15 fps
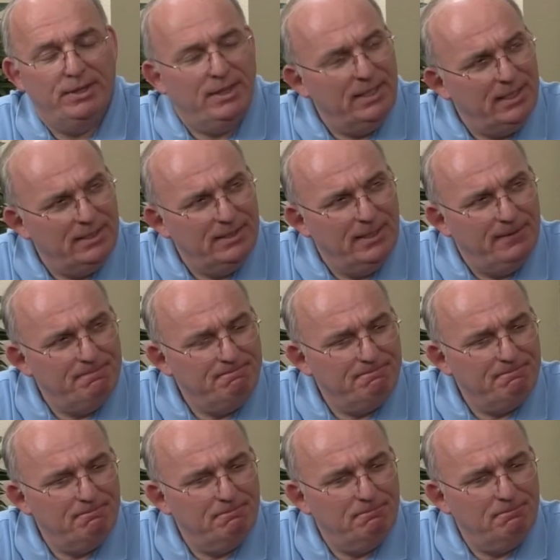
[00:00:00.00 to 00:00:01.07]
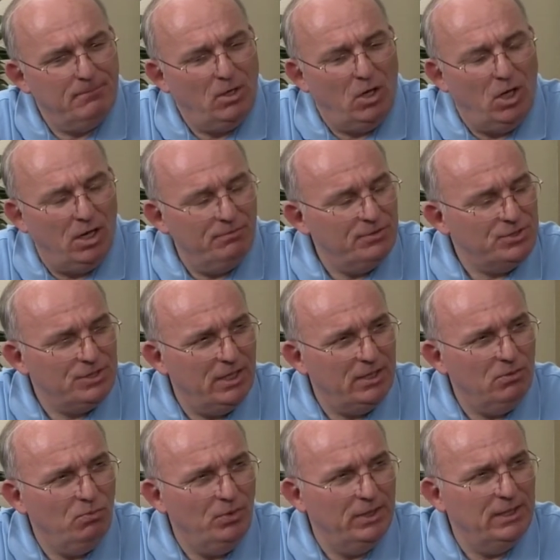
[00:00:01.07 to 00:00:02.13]
But then, all of a
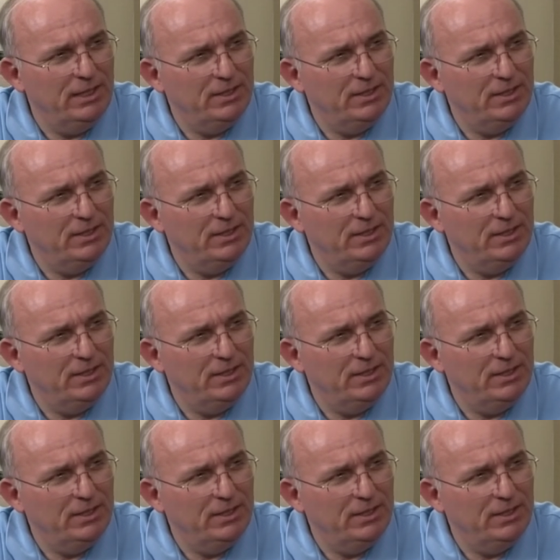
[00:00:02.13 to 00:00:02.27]
sudden,